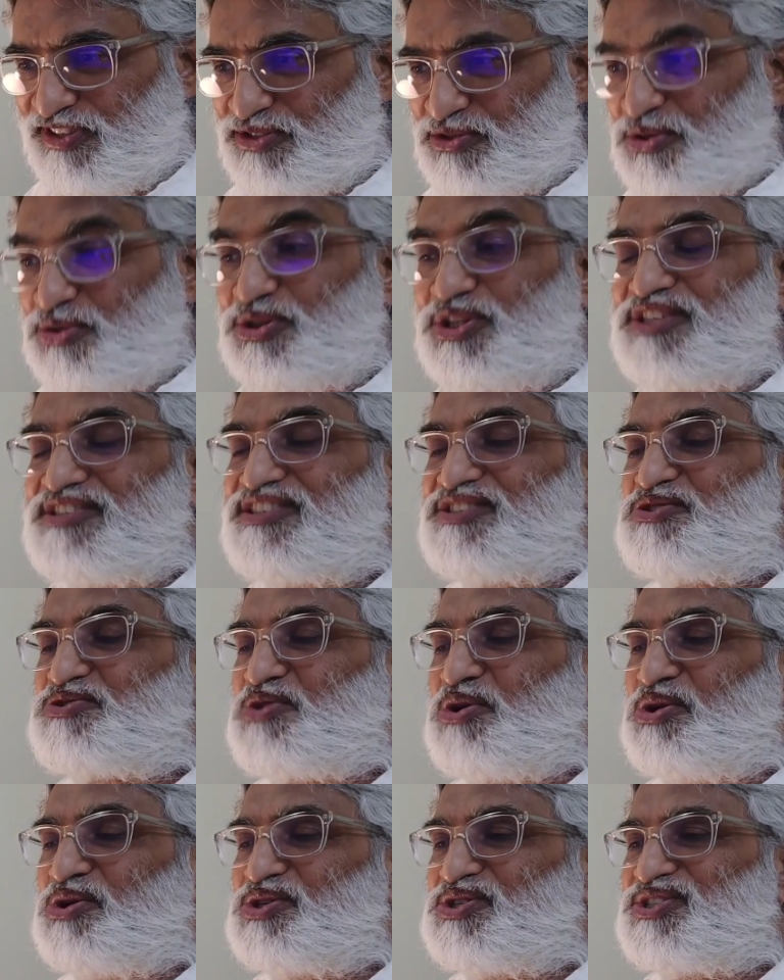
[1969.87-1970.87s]
So this
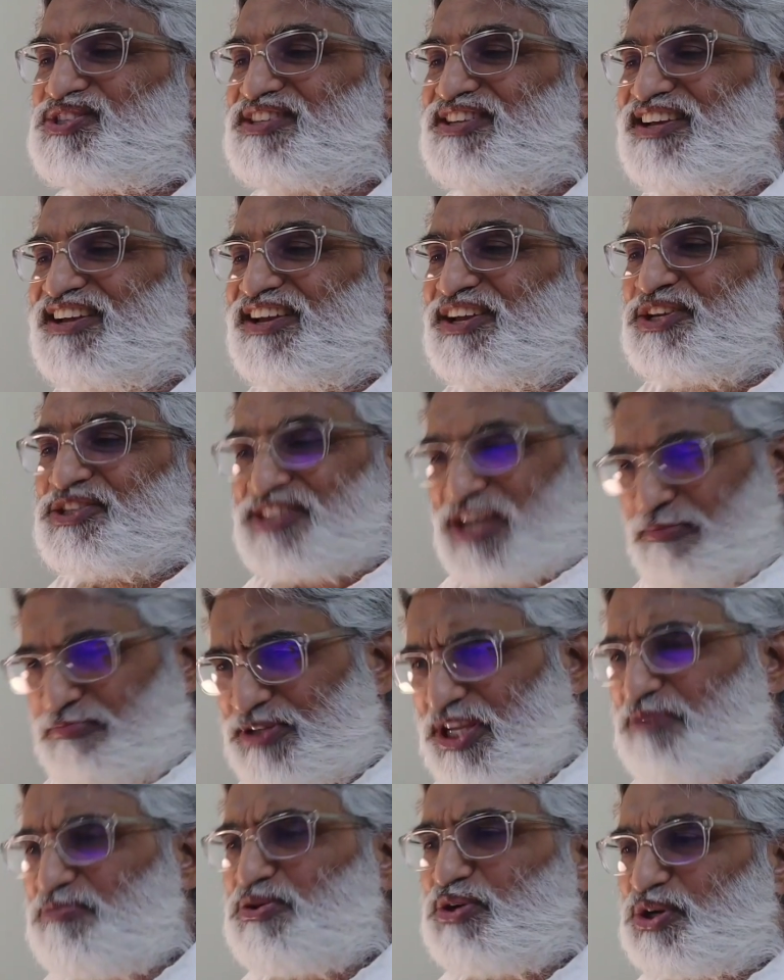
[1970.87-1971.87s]
shows
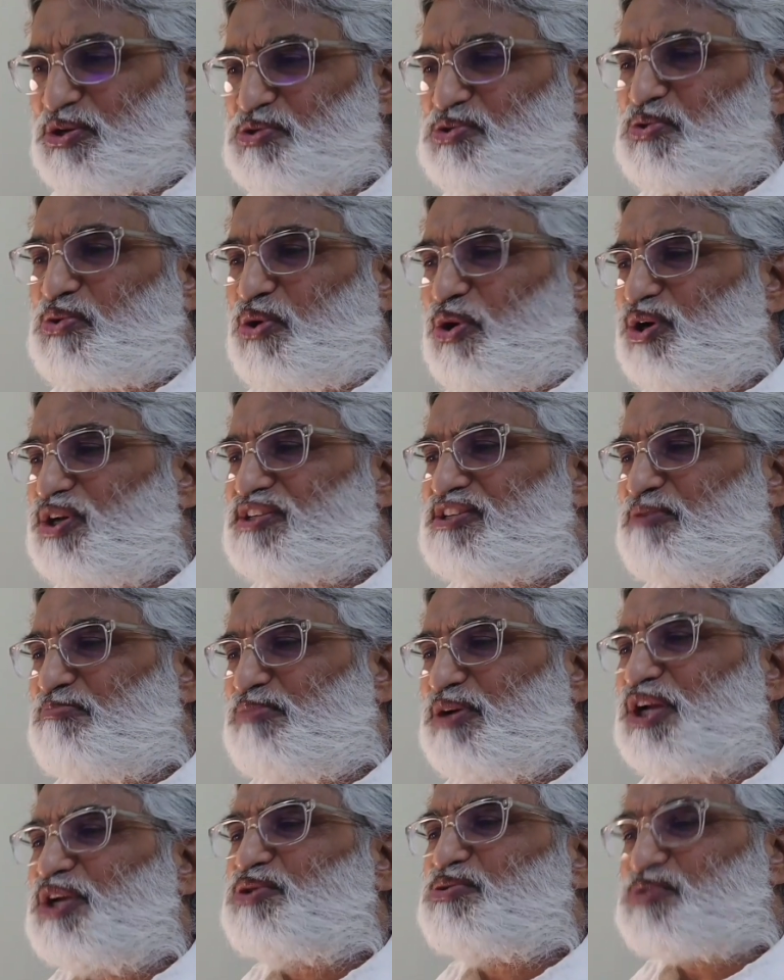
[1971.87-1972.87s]
sometimes you have to scold
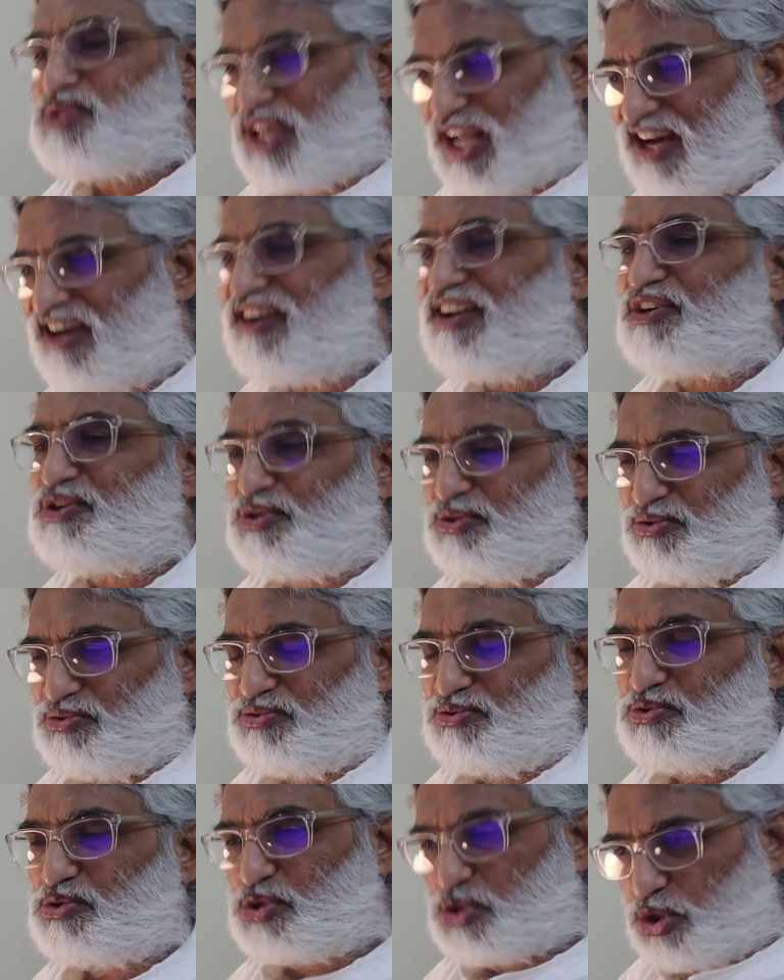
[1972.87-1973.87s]
somebody to surrender to
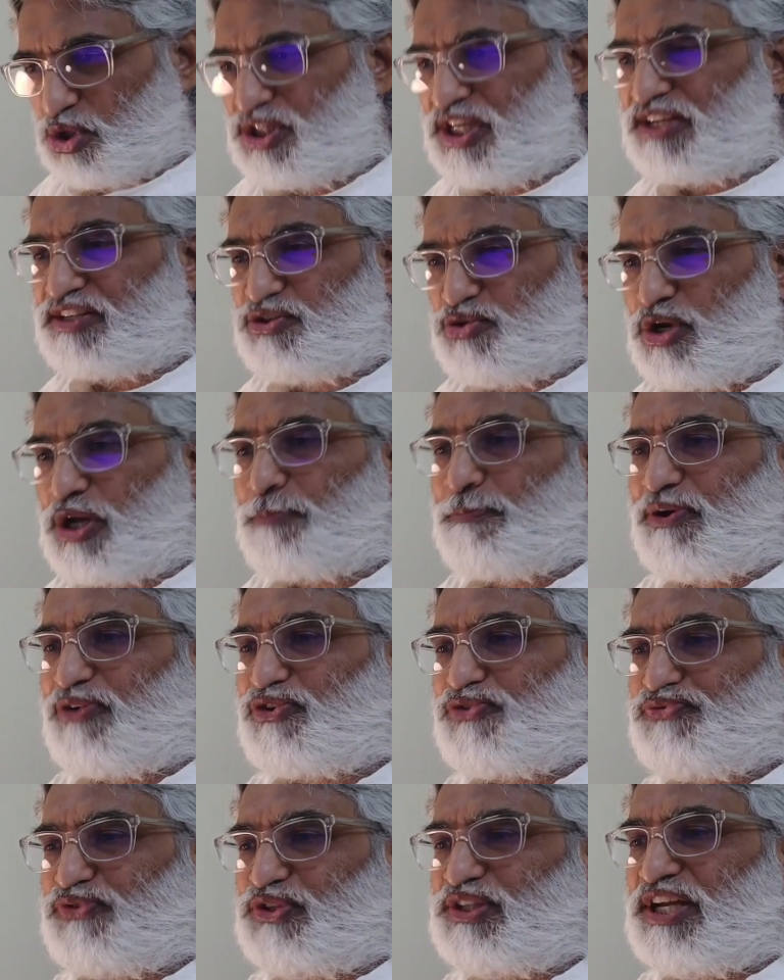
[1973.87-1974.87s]
you, to show that you are
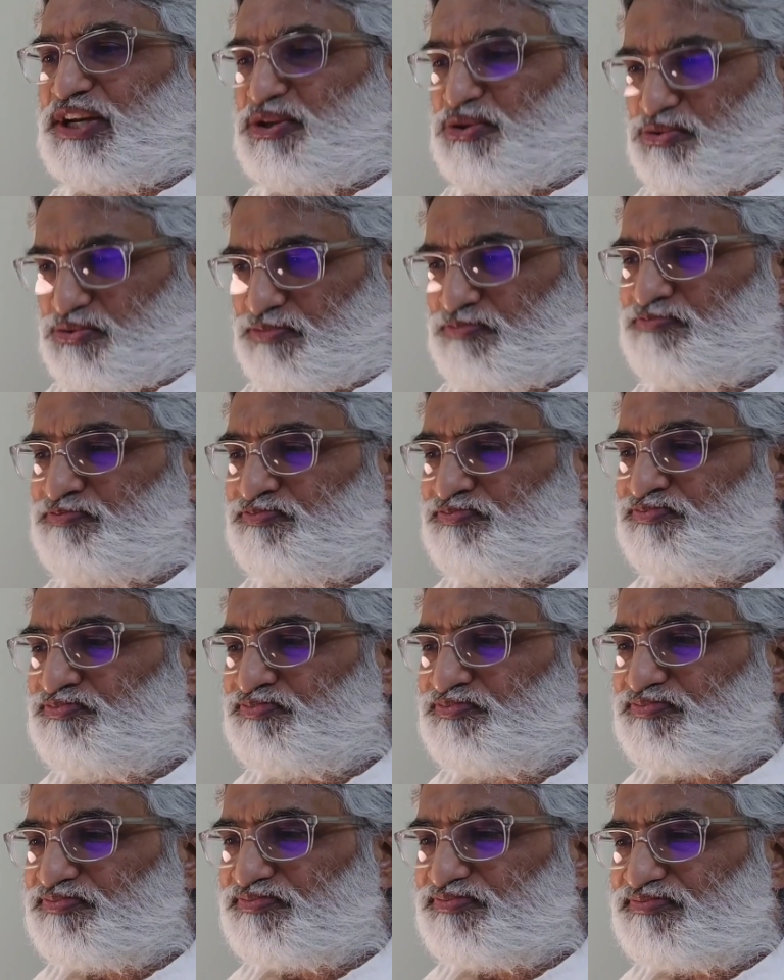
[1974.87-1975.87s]
powerful than you.
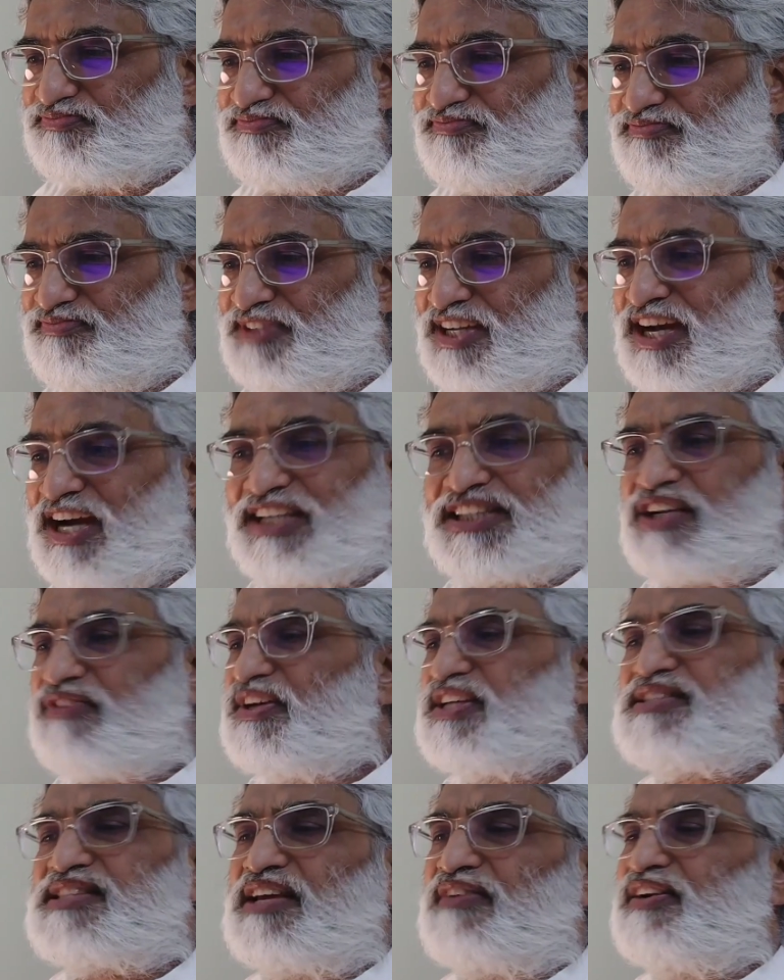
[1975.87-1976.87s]

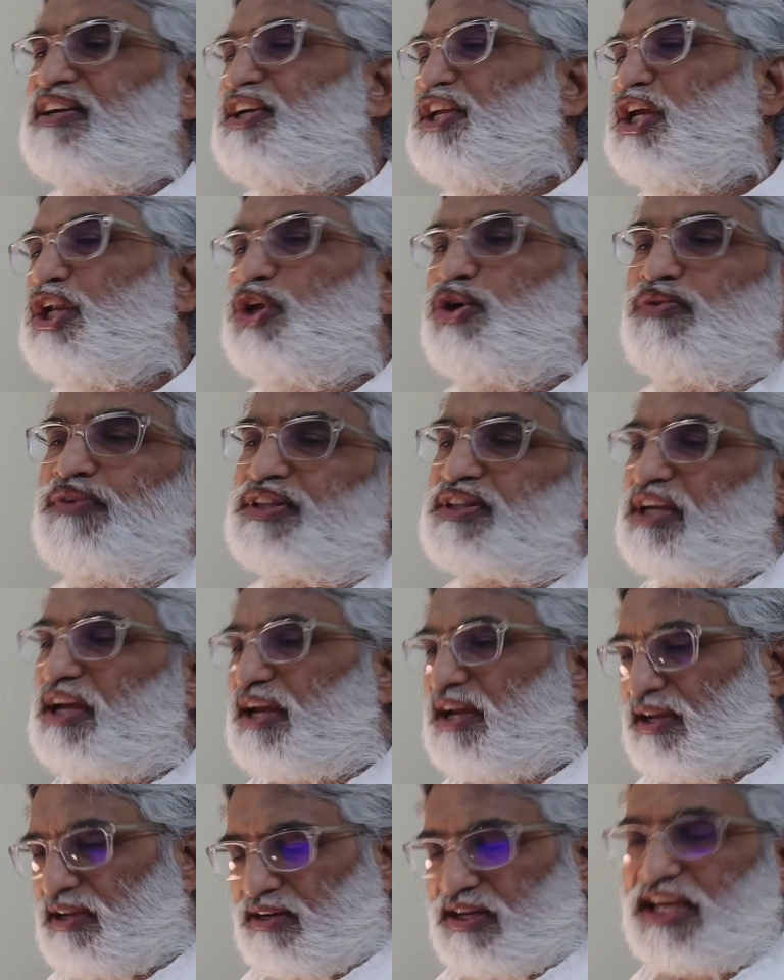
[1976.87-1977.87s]
Otherwise, they will deal you with
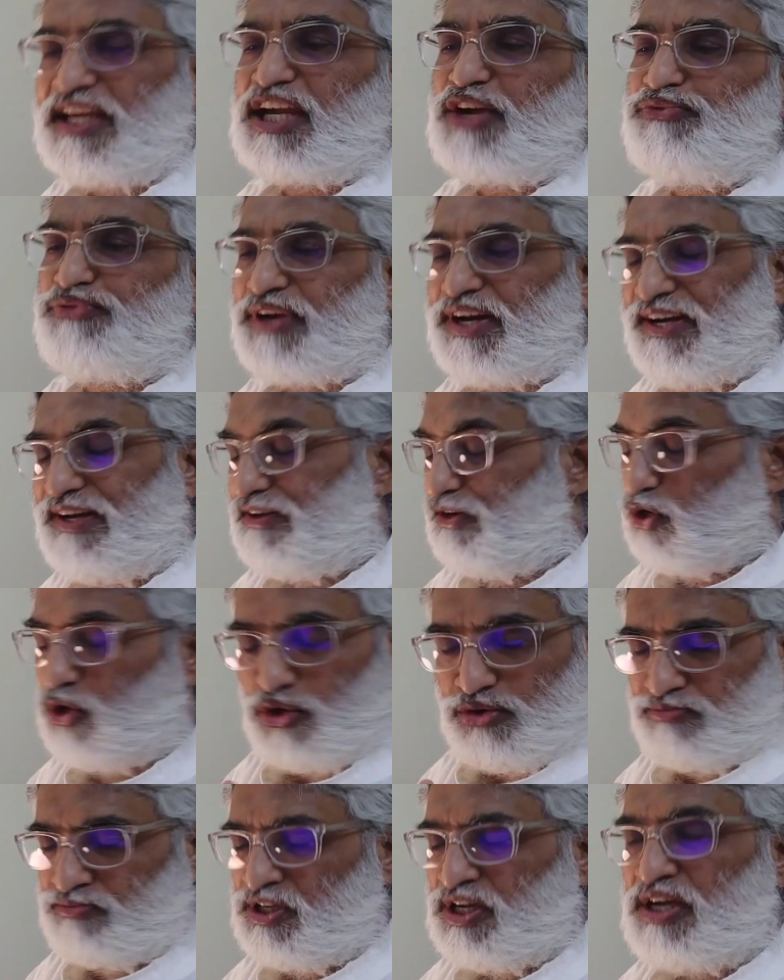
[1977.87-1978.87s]
like a friend.
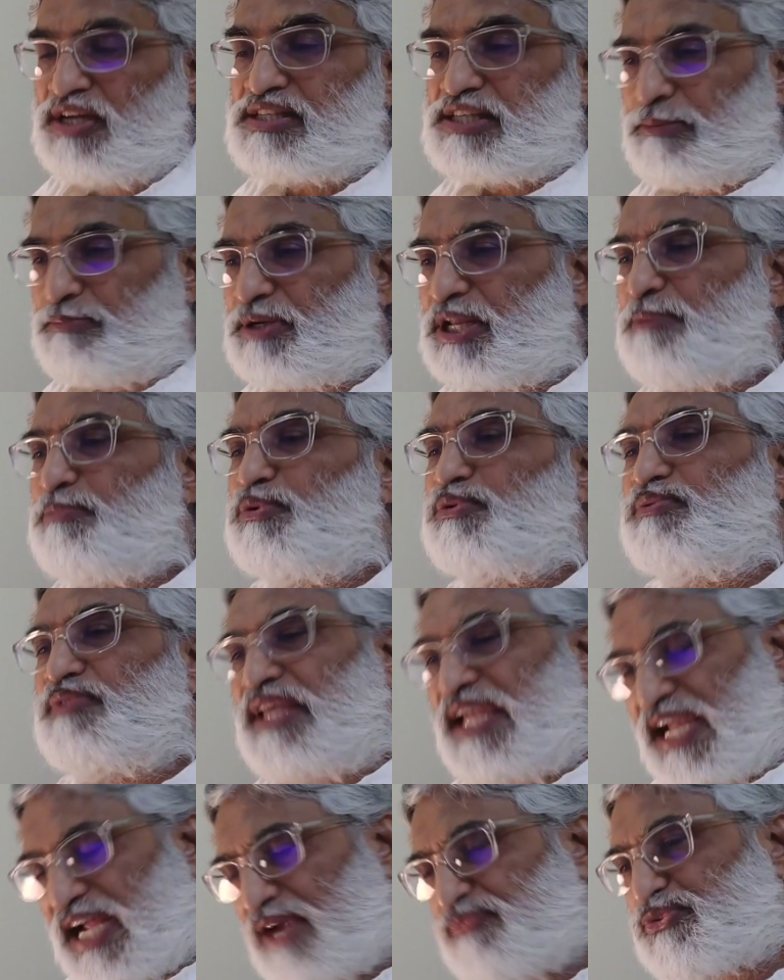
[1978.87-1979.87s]
No. Sometimes
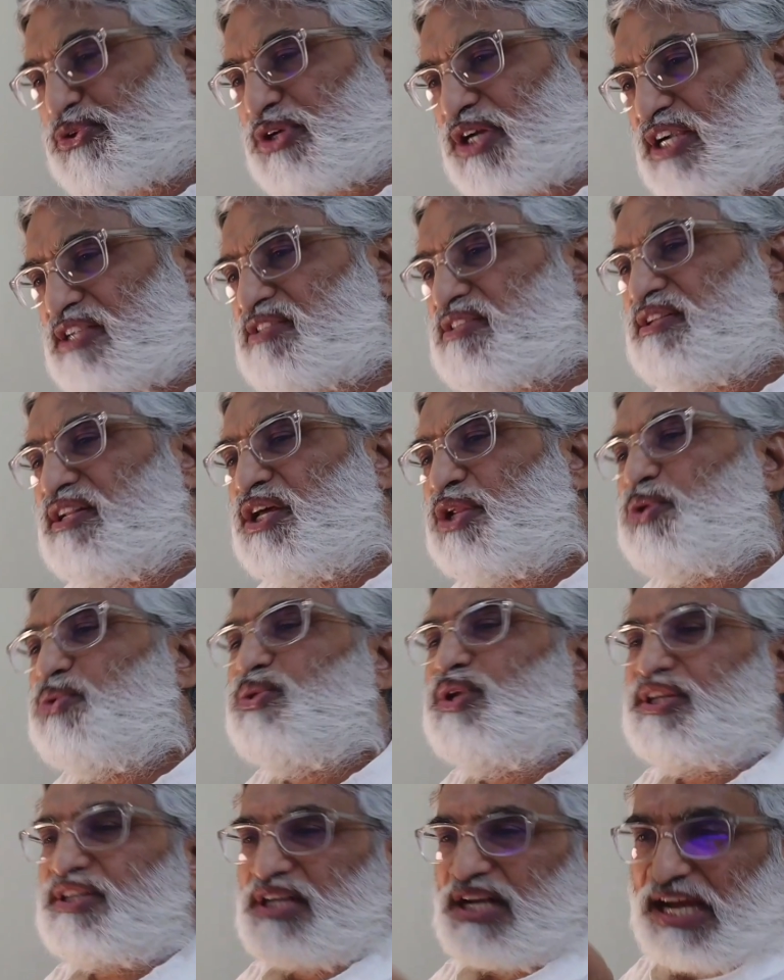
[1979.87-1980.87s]
they have to consider you
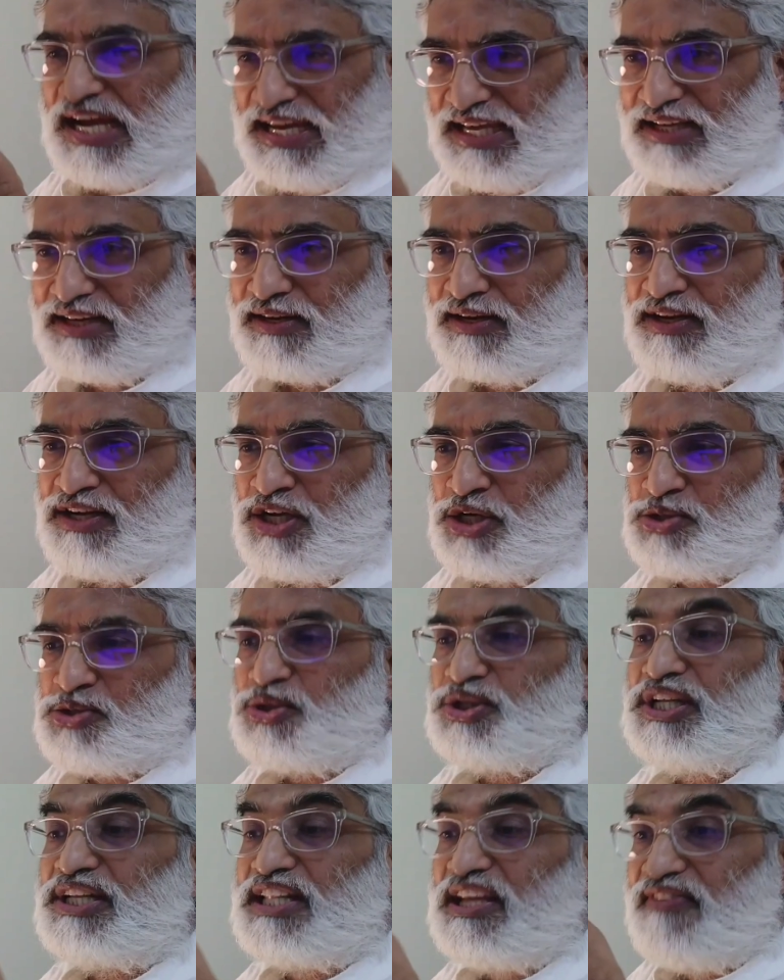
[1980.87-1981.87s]
little higher
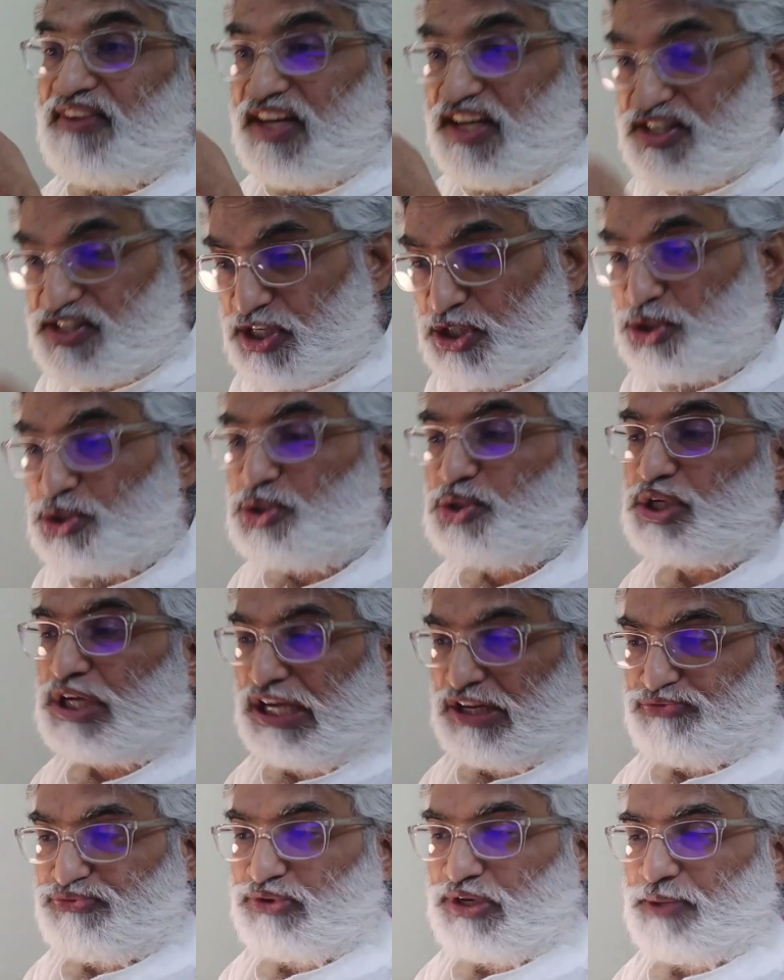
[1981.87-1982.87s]
so that they will listen to you
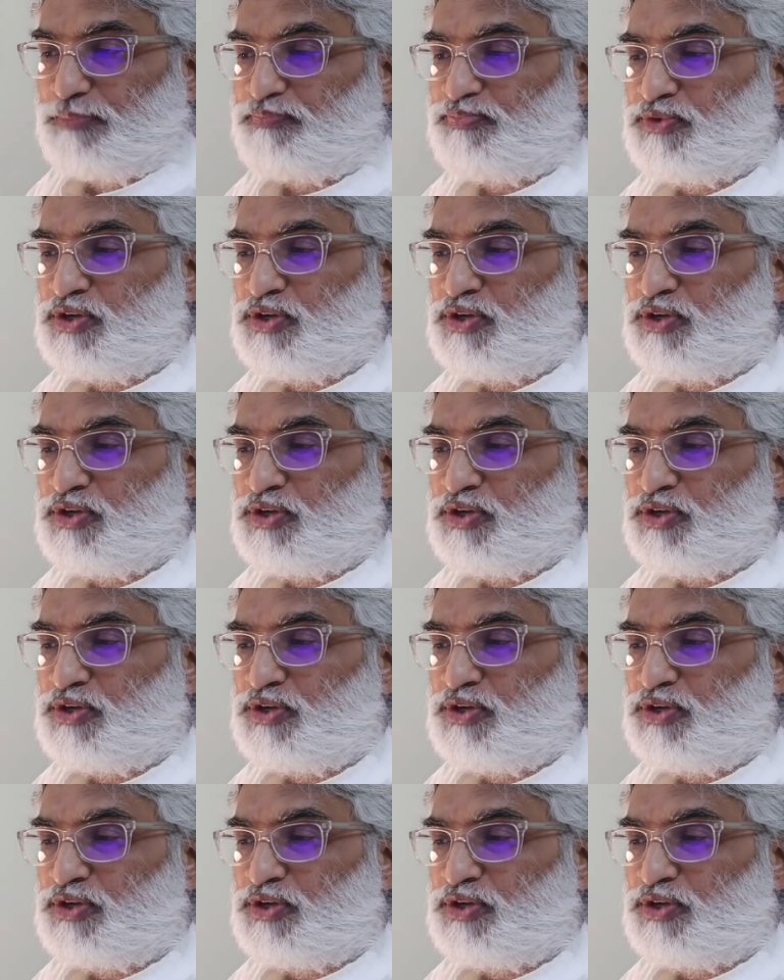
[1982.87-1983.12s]
carefully.